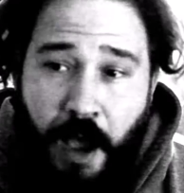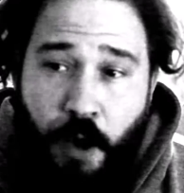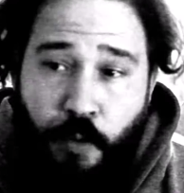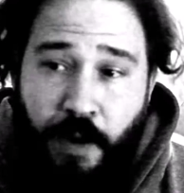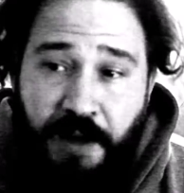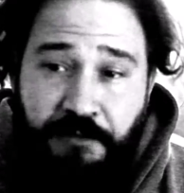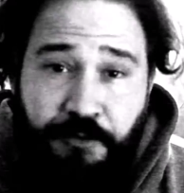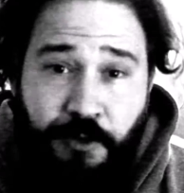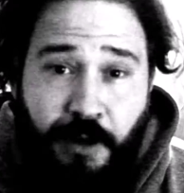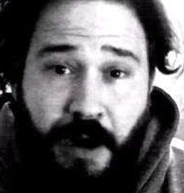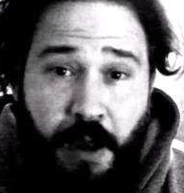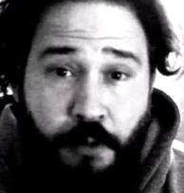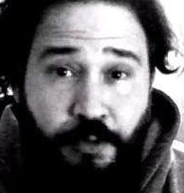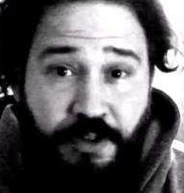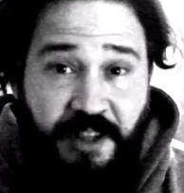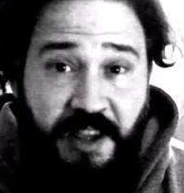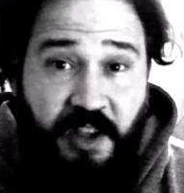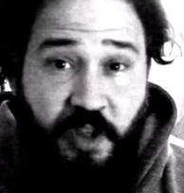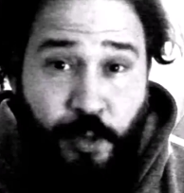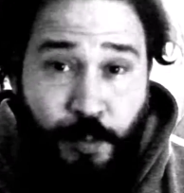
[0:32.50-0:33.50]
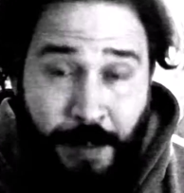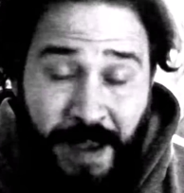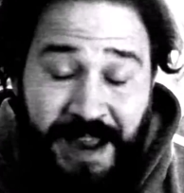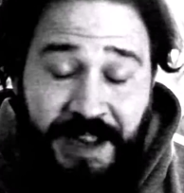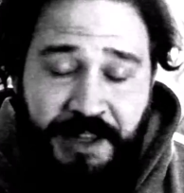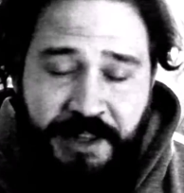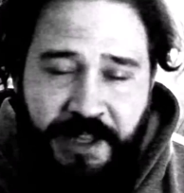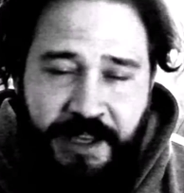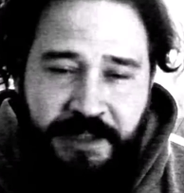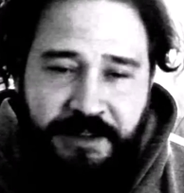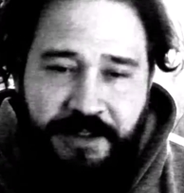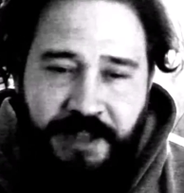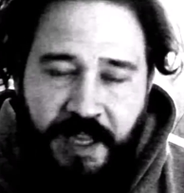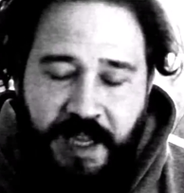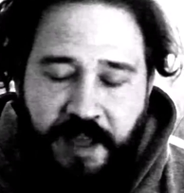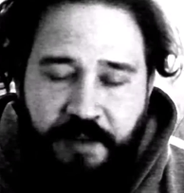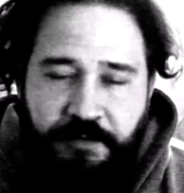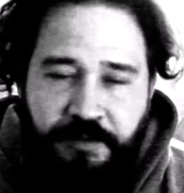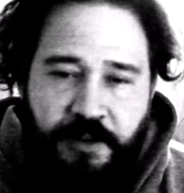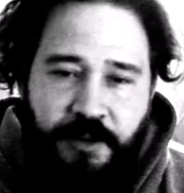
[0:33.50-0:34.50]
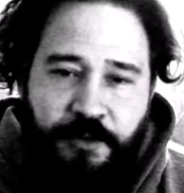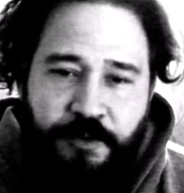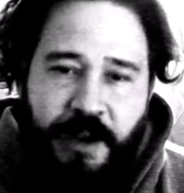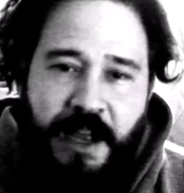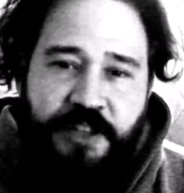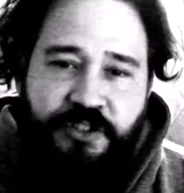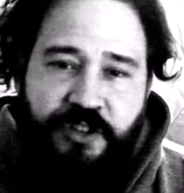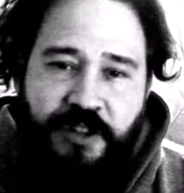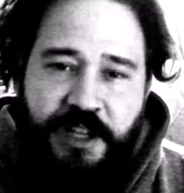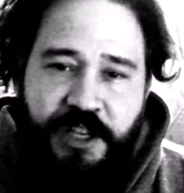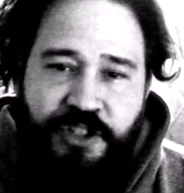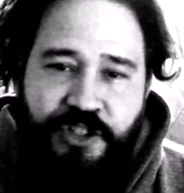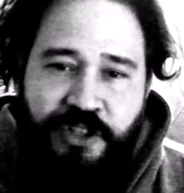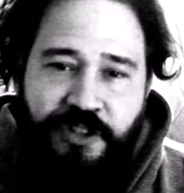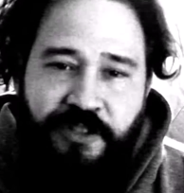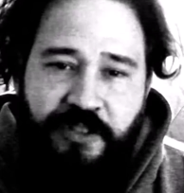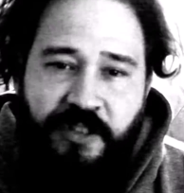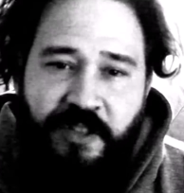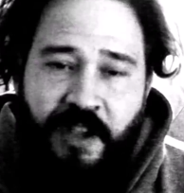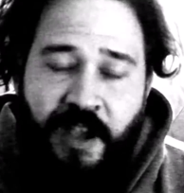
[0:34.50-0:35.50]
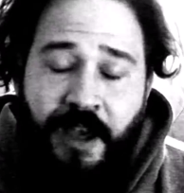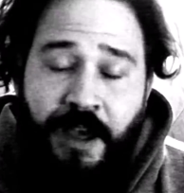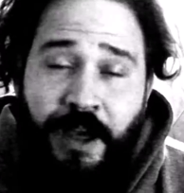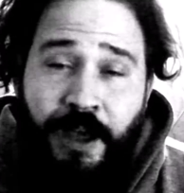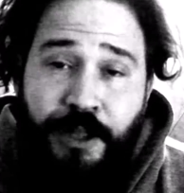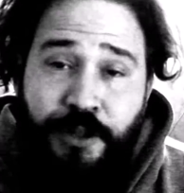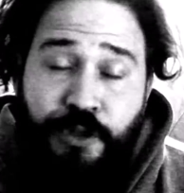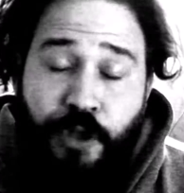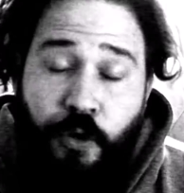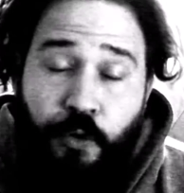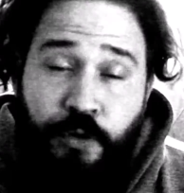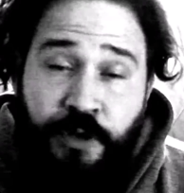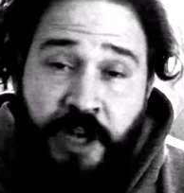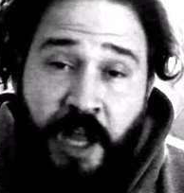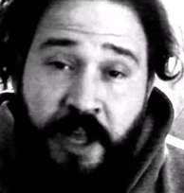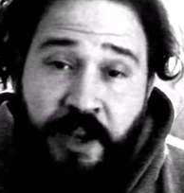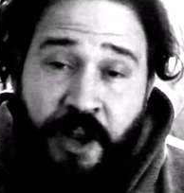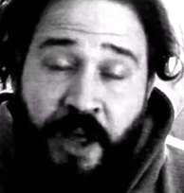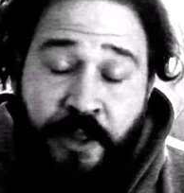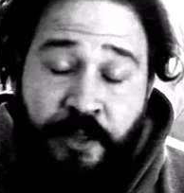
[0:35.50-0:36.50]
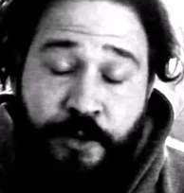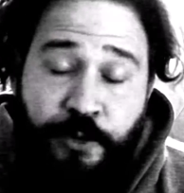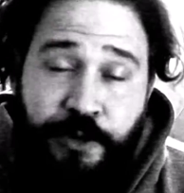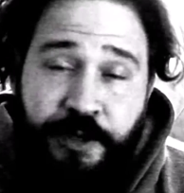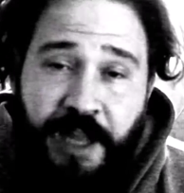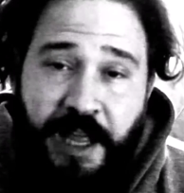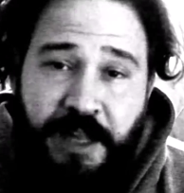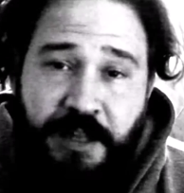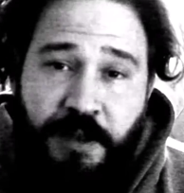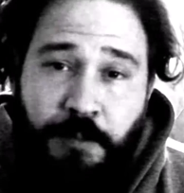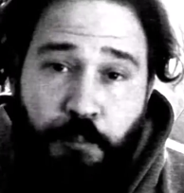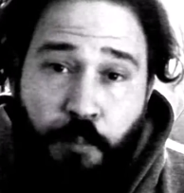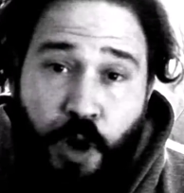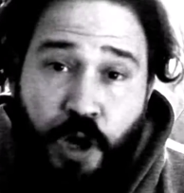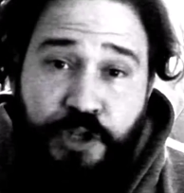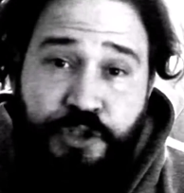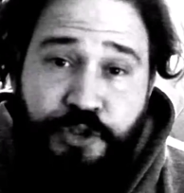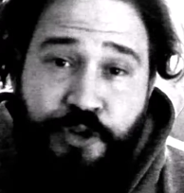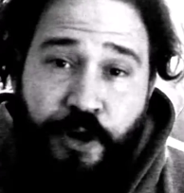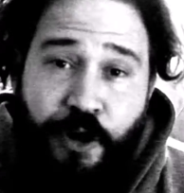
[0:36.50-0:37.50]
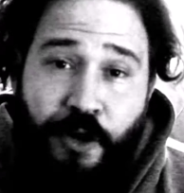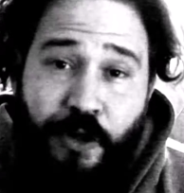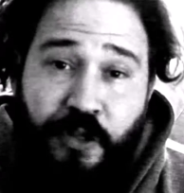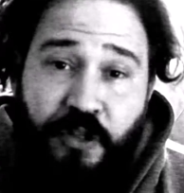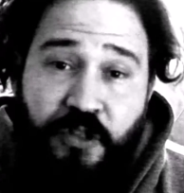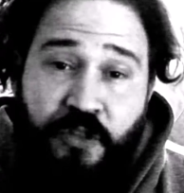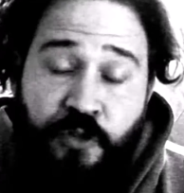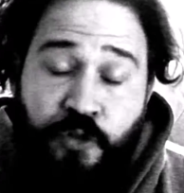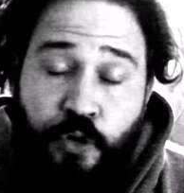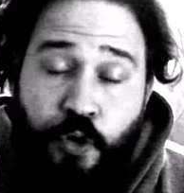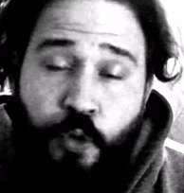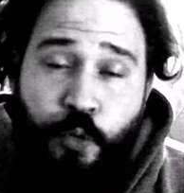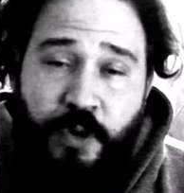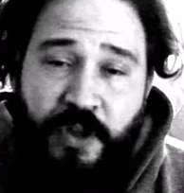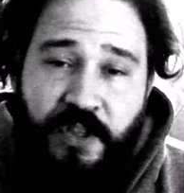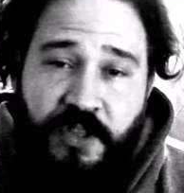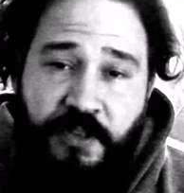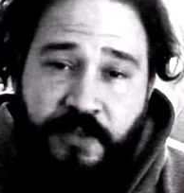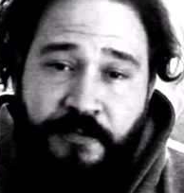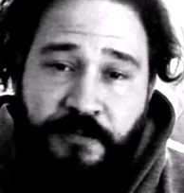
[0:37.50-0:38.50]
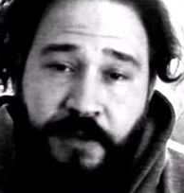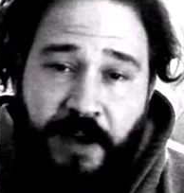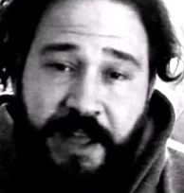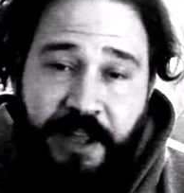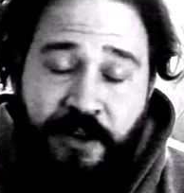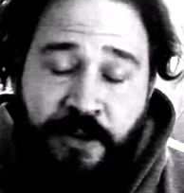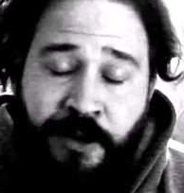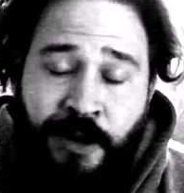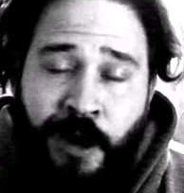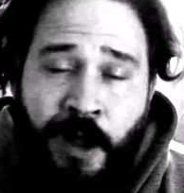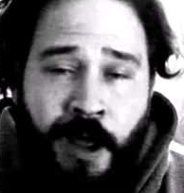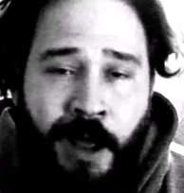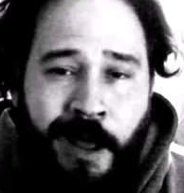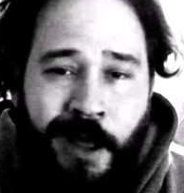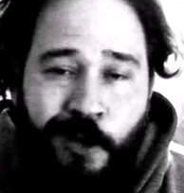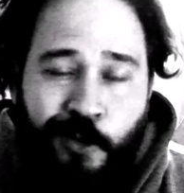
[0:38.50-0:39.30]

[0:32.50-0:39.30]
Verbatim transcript: However, I was expecting to give congratulations to none other than Montreal's newest fighter,